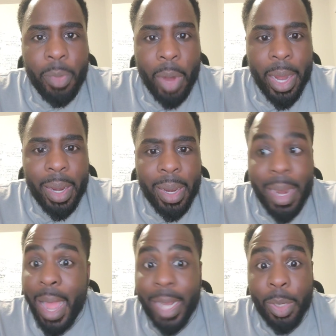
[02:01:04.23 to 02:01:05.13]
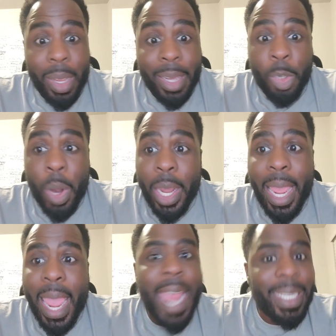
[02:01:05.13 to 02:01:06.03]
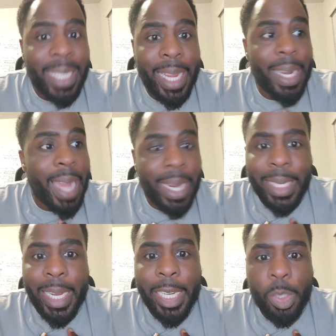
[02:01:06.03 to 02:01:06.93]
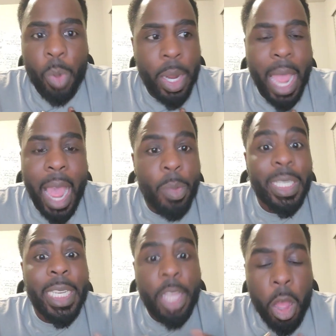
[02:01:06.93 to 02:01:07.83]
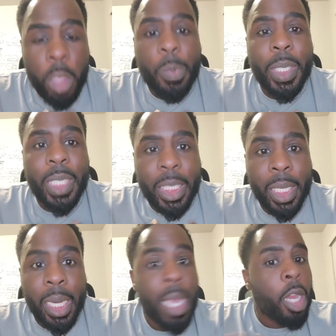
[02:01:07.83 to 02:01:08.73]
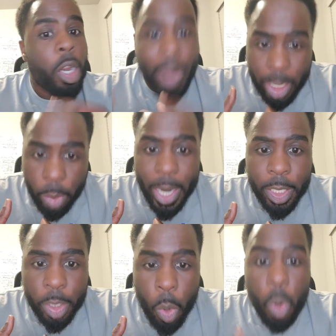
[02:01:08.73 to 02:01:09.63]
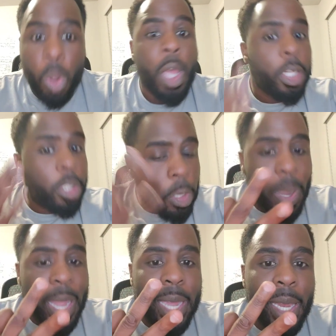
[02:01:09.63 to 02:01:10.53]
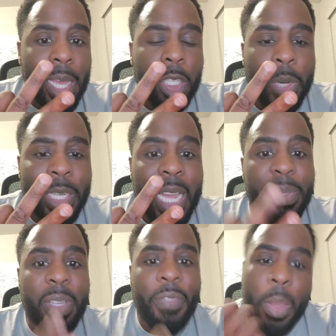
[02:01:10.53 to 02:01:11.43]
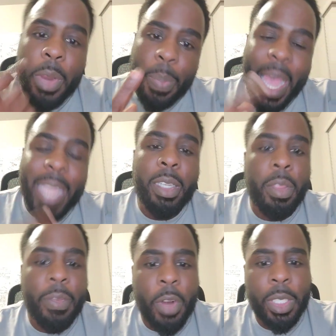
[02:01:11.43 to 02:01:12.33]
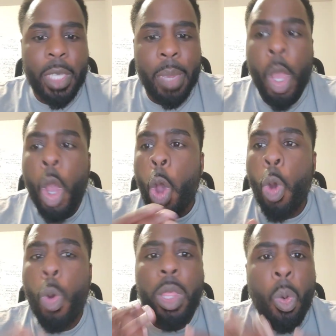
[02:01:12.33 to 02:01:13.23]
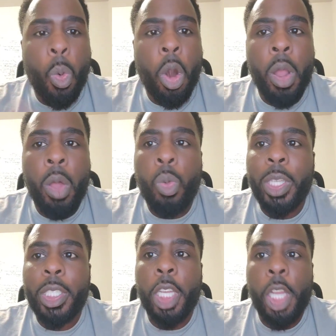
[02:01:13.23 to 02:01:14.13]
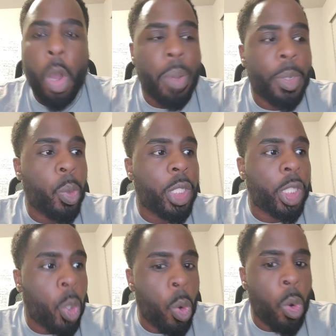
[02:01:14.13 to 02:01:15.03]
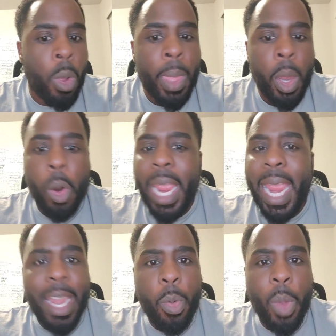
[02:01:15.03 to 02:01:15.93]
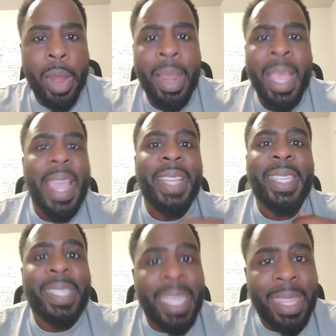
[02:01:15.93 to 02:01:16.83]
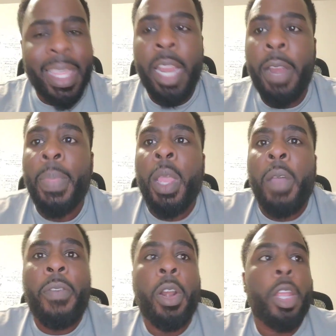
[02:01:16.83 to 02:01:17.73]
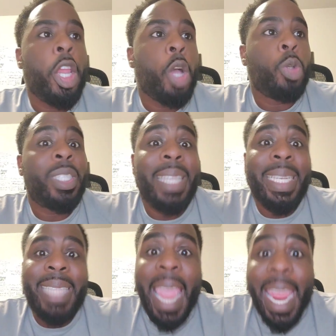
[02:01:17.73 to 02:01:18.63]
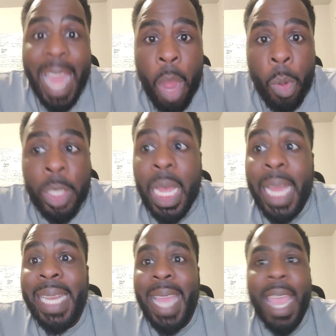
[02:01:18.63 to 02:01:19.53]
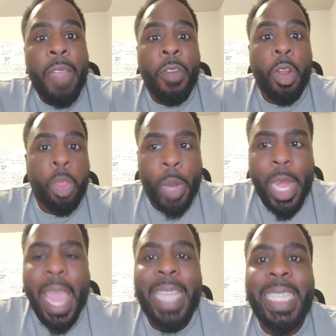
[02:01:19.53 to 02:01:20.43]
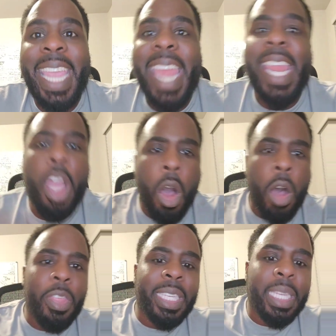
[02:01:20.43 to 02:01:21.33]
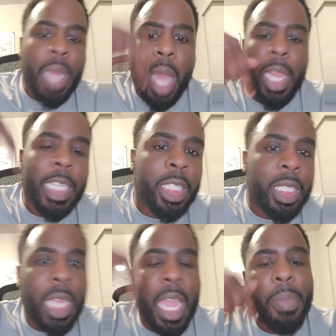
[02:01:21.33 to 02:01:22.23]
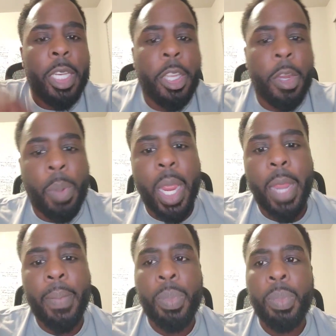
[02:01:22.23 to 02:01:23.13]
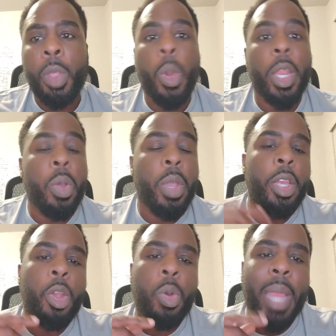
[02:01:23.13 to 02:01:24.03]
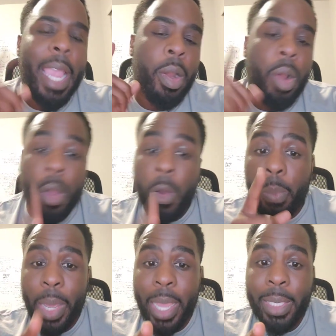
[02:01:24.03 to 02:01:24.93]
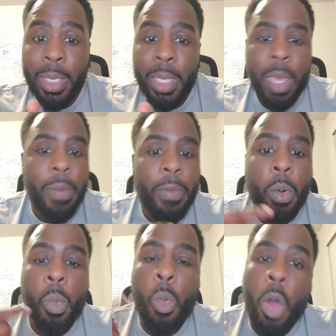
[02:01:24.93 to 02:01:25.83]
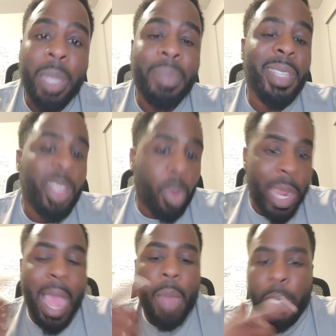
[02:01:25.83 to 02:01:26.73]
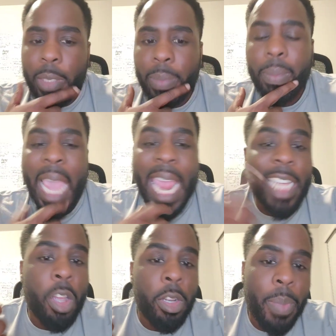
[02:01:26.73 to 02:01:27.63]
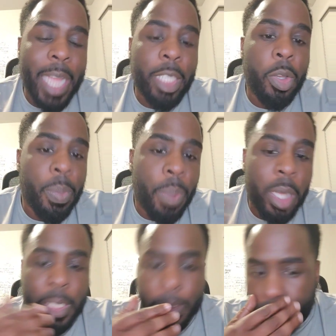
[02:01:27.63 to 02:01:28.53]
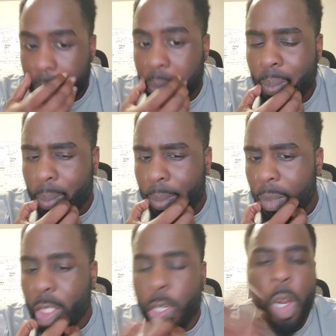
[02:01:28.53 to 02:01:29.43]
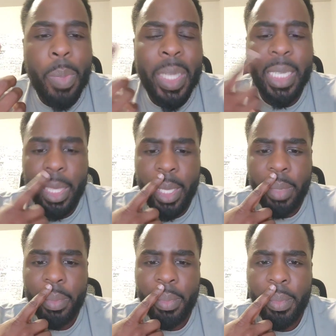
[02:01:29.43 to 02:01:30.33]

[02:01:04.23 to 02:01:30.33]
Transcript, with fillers: Right? In 2018, 19, and 20, I was in y'all's position, graduated school, took my NCLEX 3 times and failed it, passed it on the first time. Who in the world wants to go up to a school or anywhere and sit there for, you know, 6 to 8 hours a day for 3 days, getting all this knowledge slammed into your brain when you can do it at your own pace for 1 to 3 hours, and it's on demand. So you can pause it so you don't miss anything.